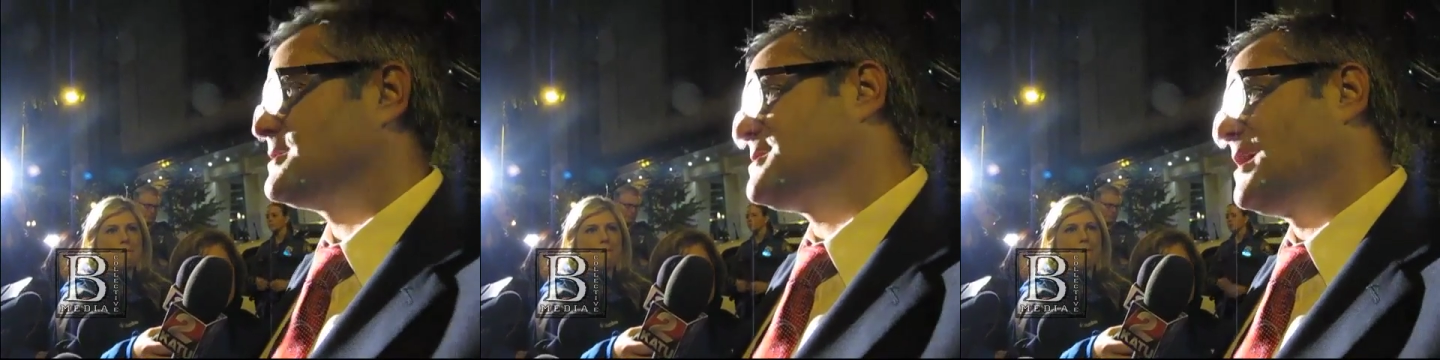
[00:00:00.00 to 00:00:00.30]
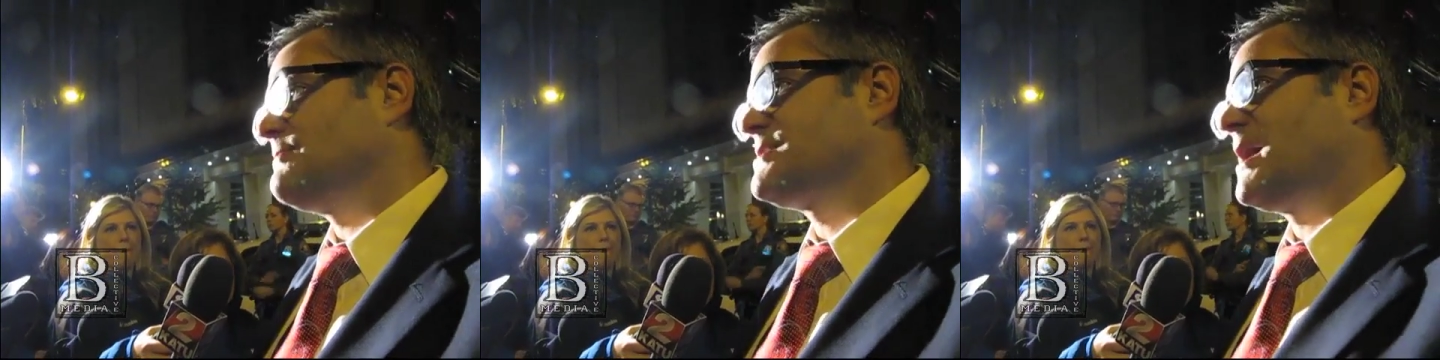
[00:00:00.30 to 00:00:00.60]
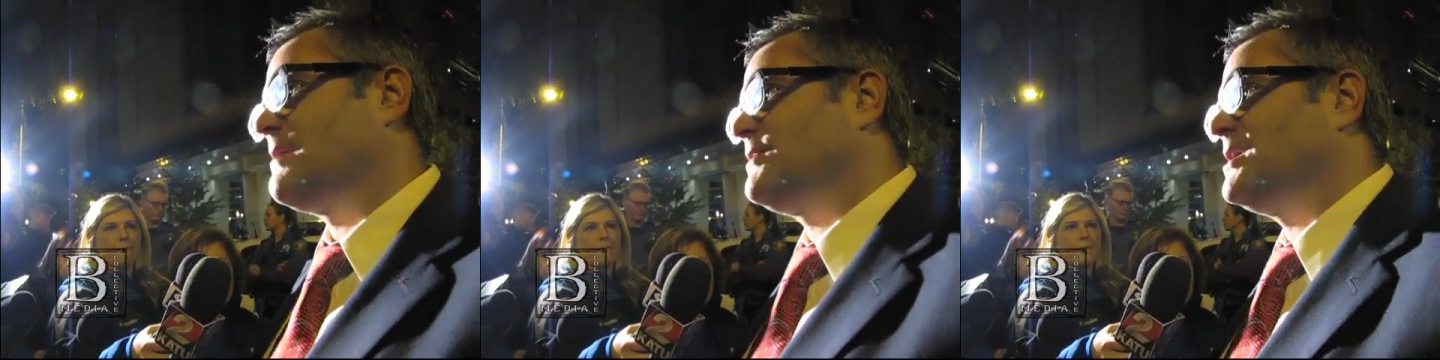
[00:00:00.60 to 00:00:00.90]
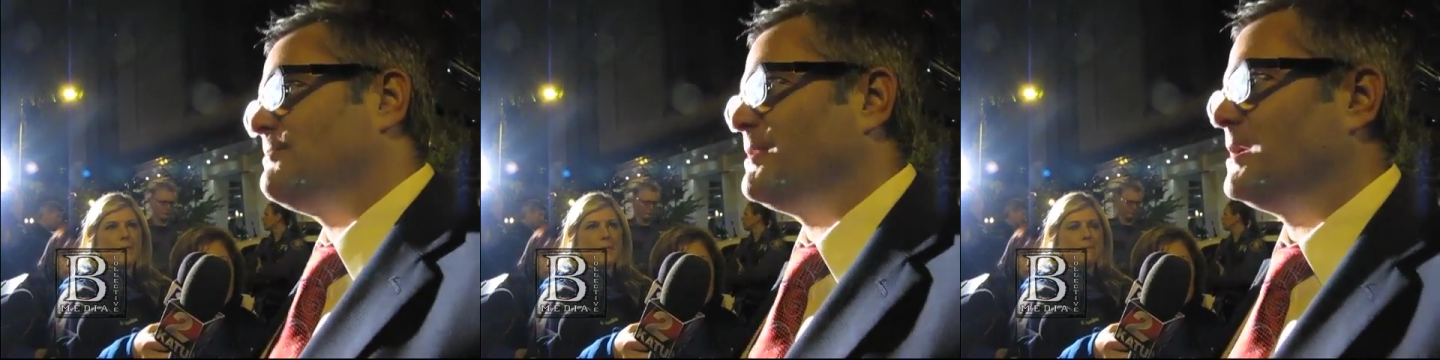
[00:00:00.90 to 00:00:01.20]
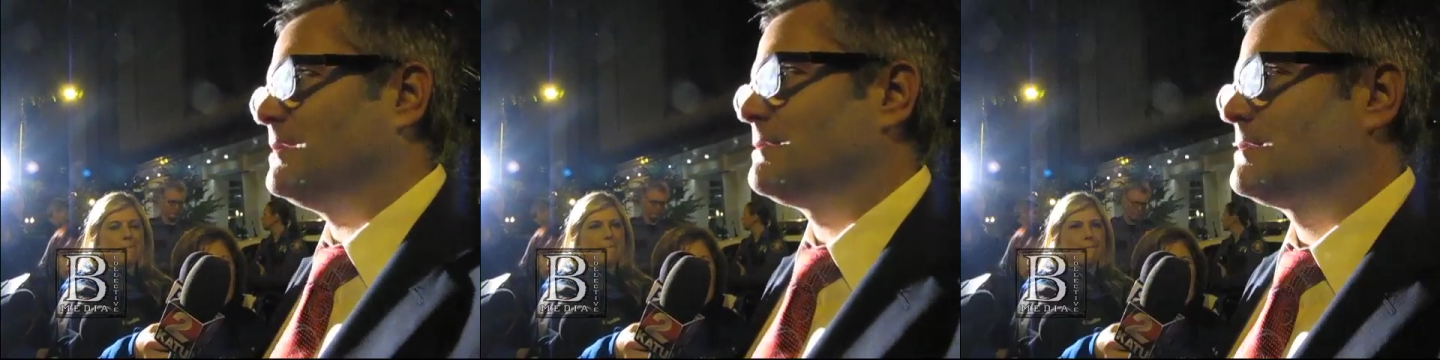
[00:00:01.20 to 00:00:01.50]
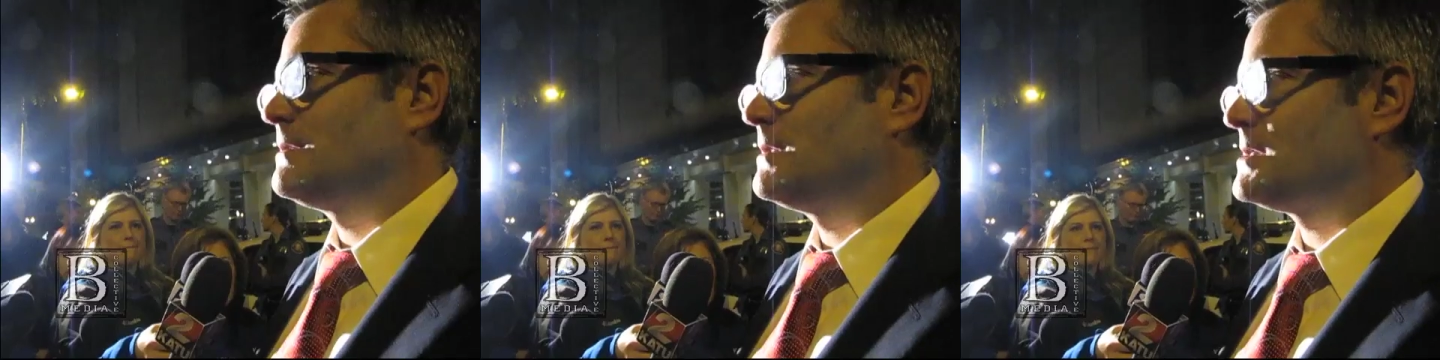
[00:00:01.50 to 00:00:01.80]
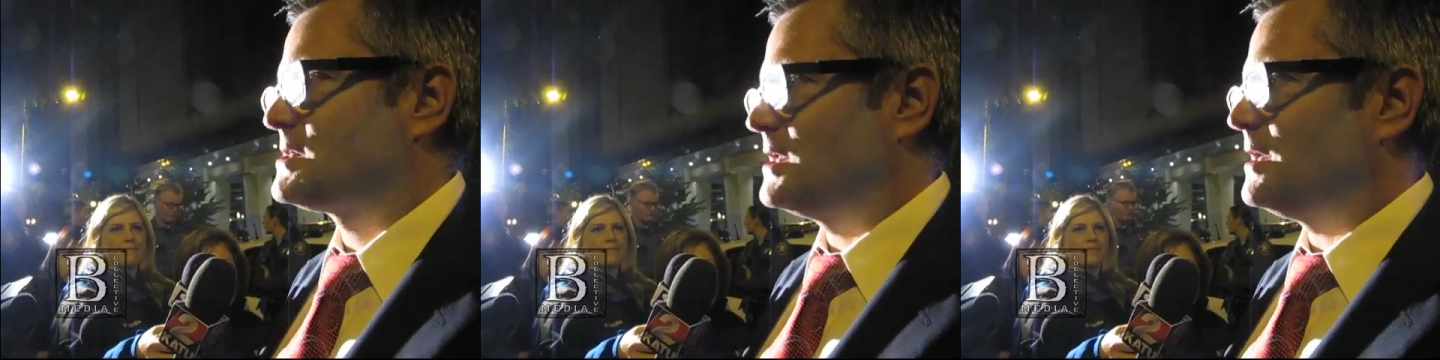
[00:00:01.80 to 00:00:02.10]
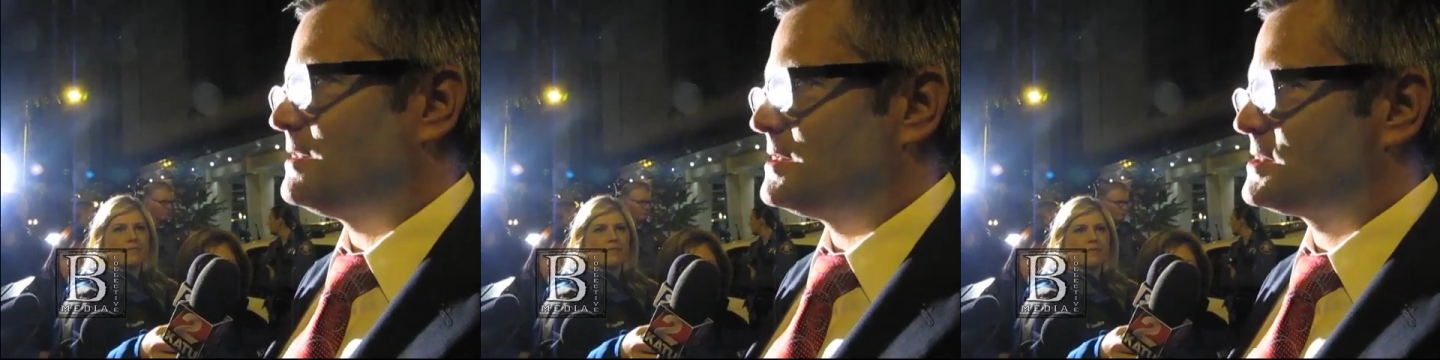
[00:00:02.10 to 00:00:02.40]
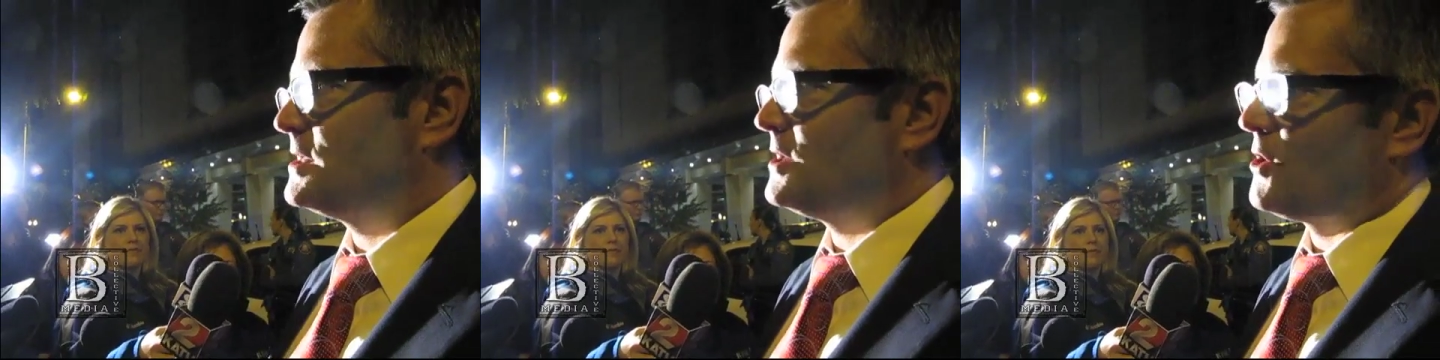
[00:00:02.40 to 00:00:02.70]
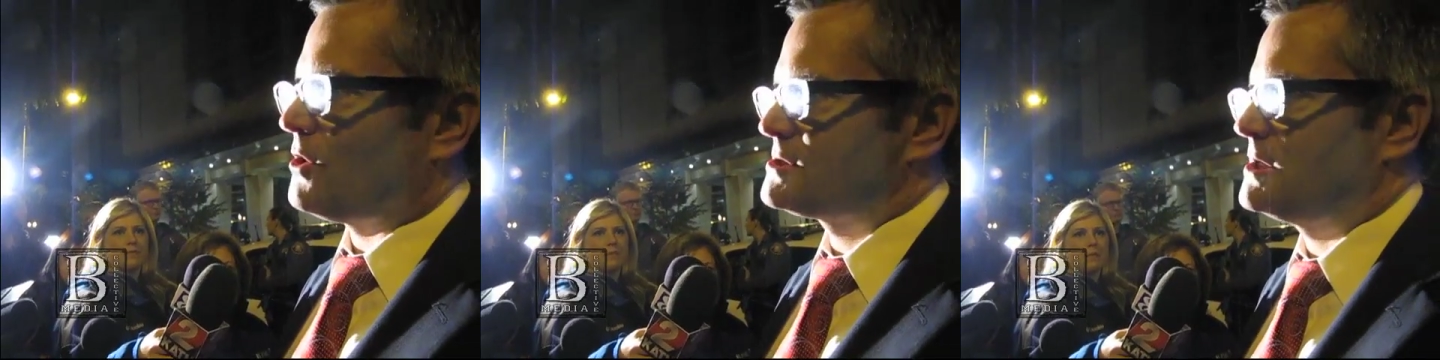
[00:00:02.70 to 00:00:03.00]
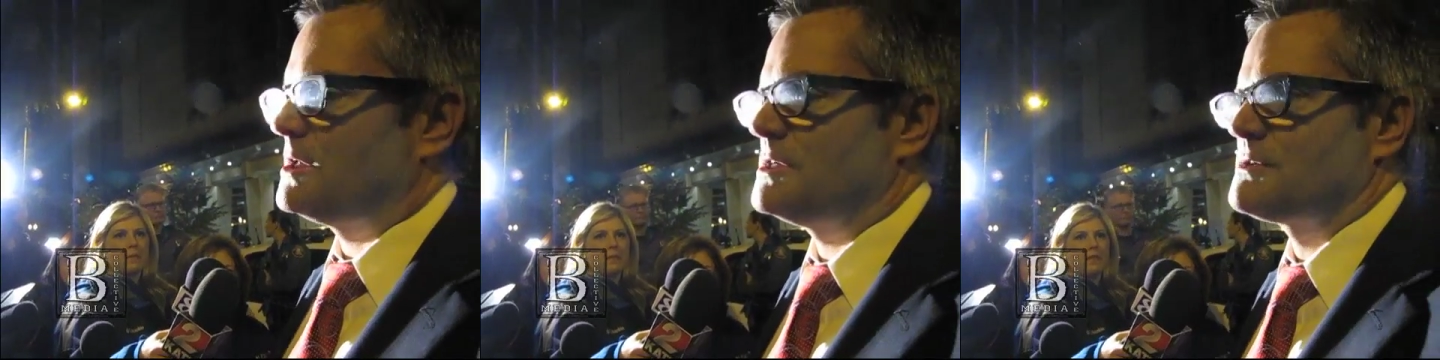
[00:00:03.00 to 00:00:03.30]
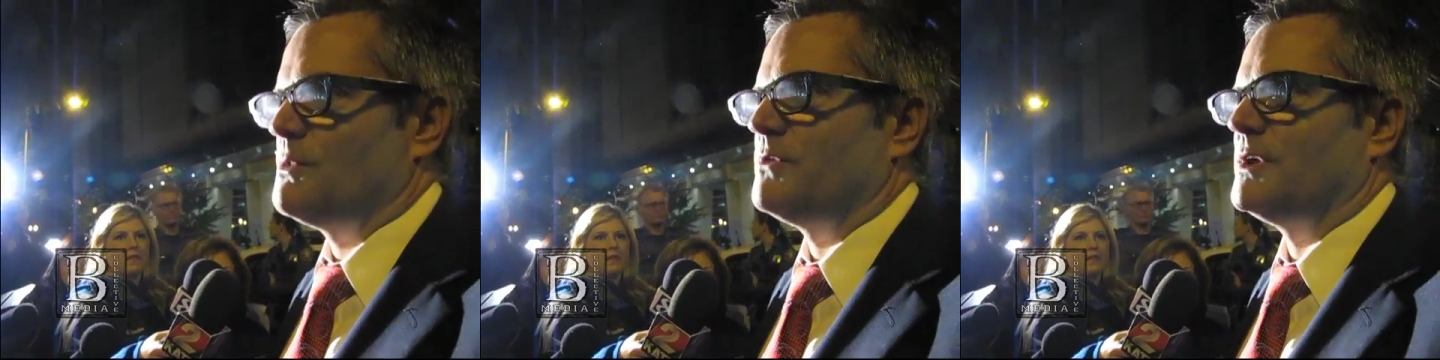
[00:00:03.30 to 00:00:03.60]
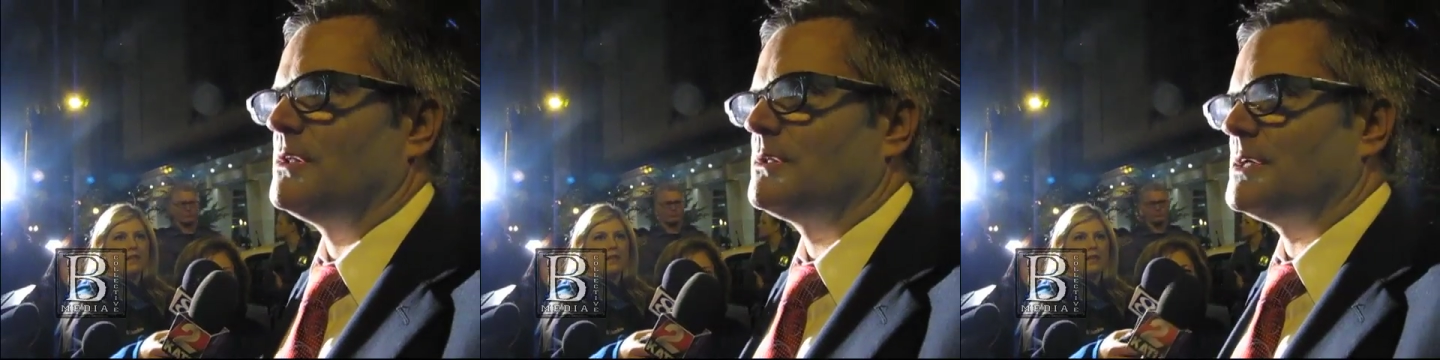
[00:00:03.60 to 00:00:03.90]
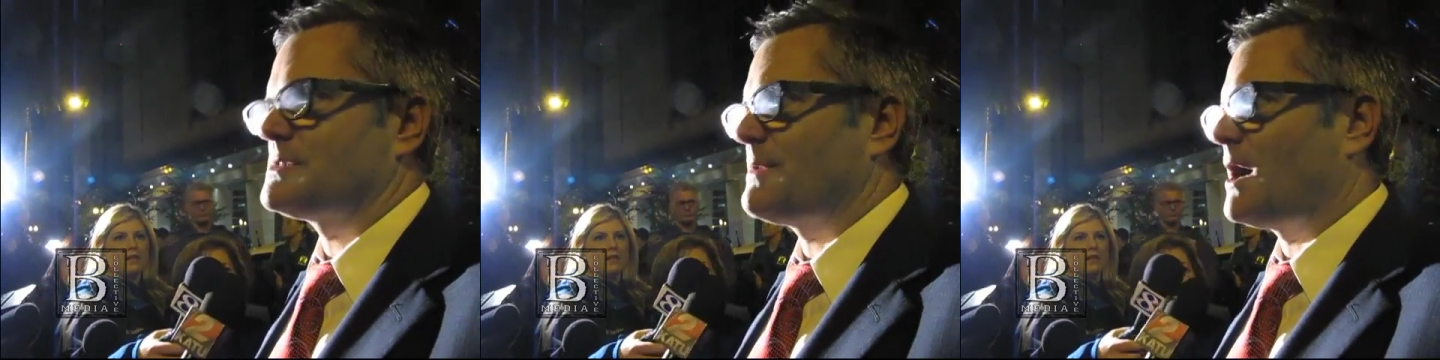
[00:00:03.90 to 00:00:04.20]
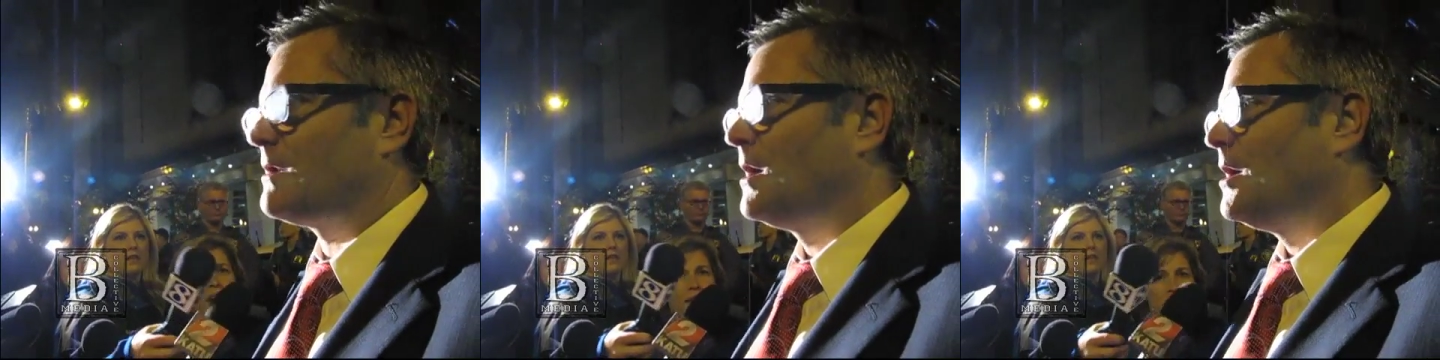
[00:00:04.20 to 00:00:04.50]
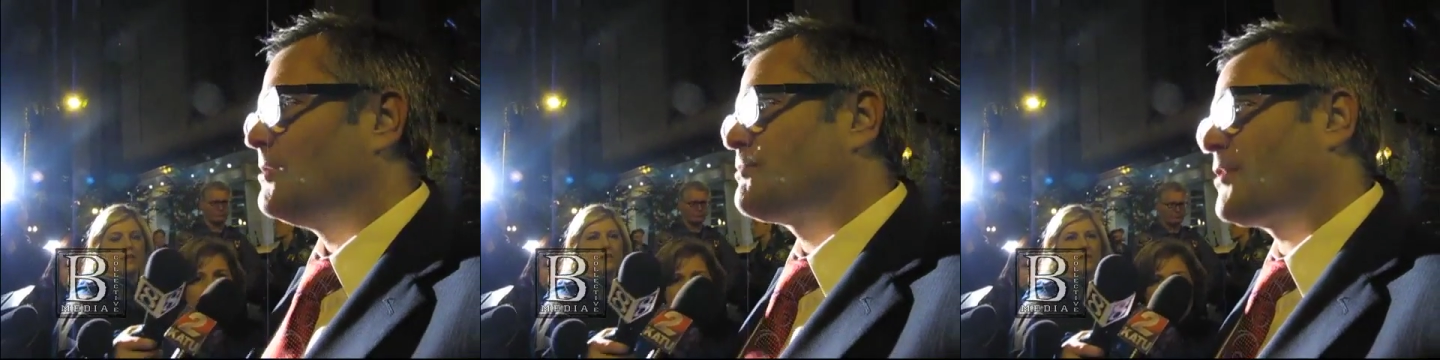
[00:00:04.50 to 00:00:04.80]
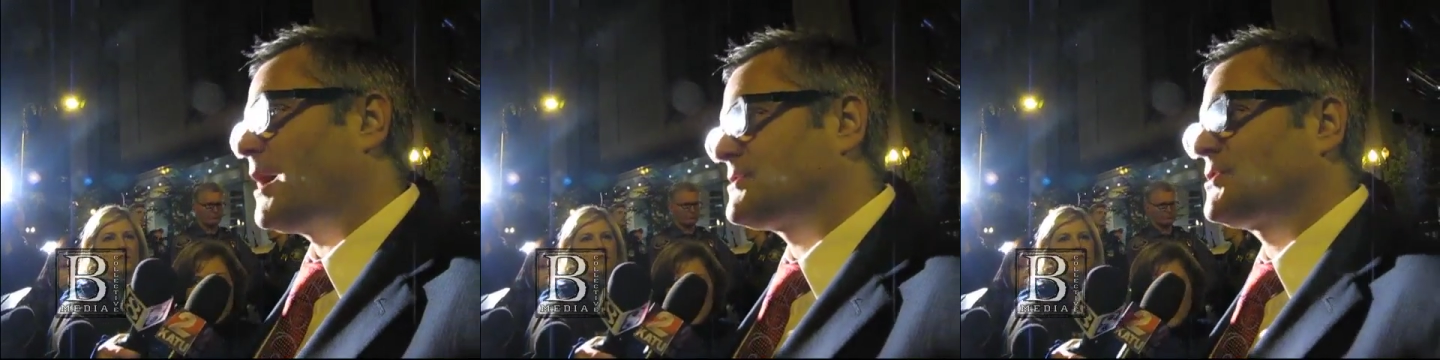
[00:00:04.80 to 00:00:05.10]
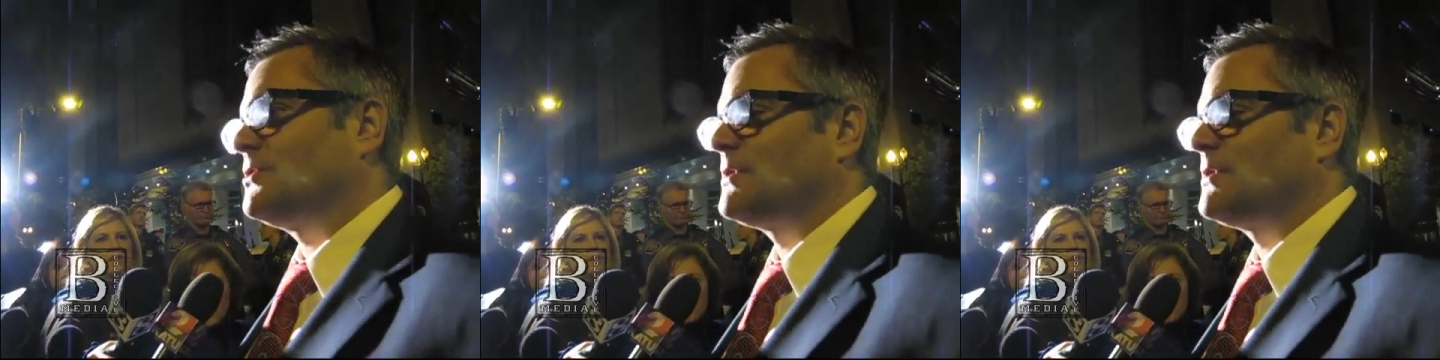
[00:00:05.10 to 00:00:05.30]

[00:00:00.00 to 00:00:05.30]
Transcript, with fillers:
Speaker 1: the same time keeping the city, this city and all cities, moving. That's about practical